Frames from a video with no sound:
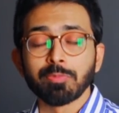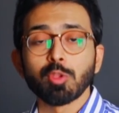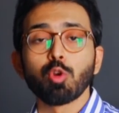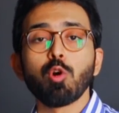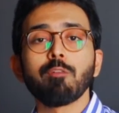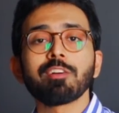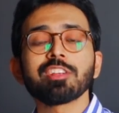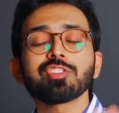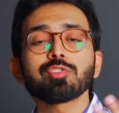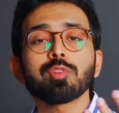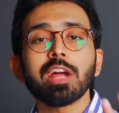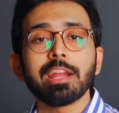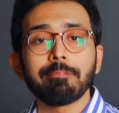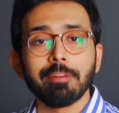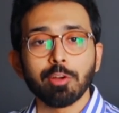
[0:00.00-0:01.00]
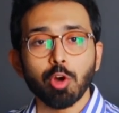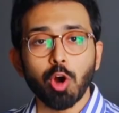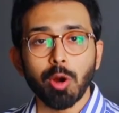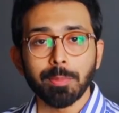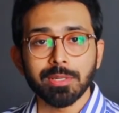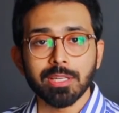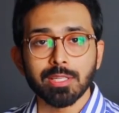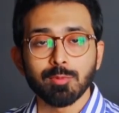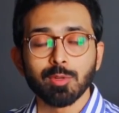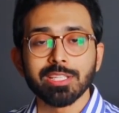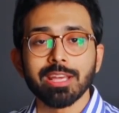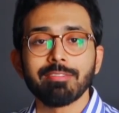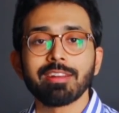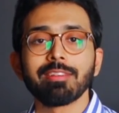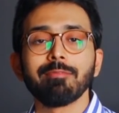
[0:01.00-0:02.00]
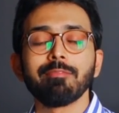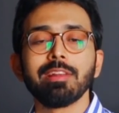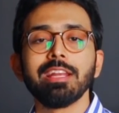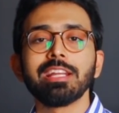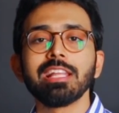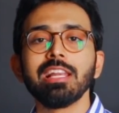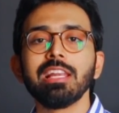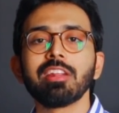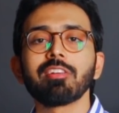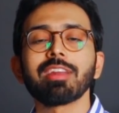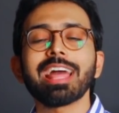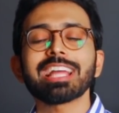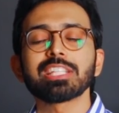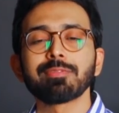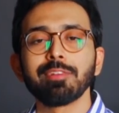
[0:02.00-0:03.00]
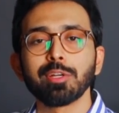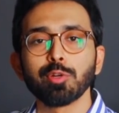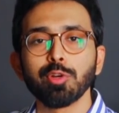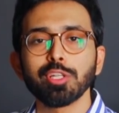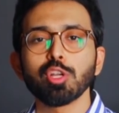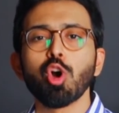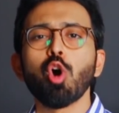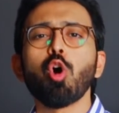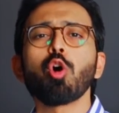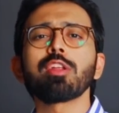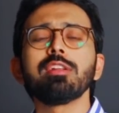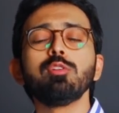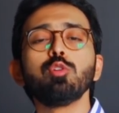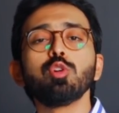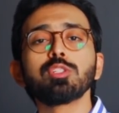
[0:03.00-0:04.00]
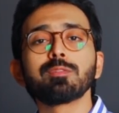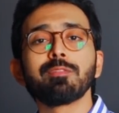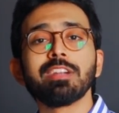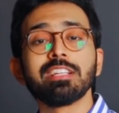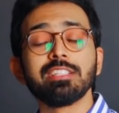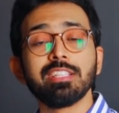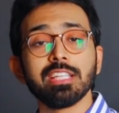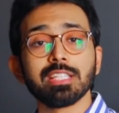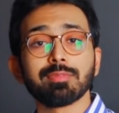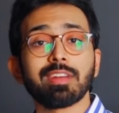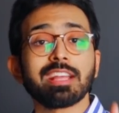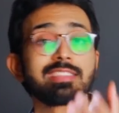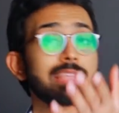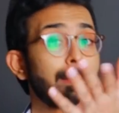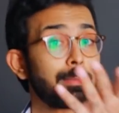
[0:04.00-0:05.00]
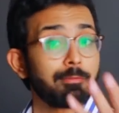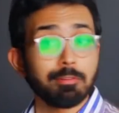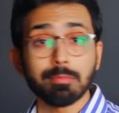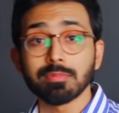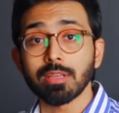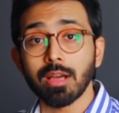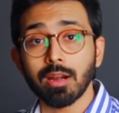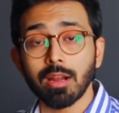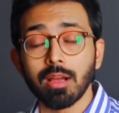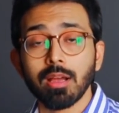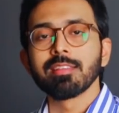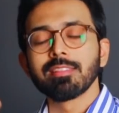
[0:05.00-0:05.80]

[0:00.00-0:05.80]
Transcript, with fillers: Go for a stride fit options which have a little relaxed fit to it or a loose fit jeans for example from Zara.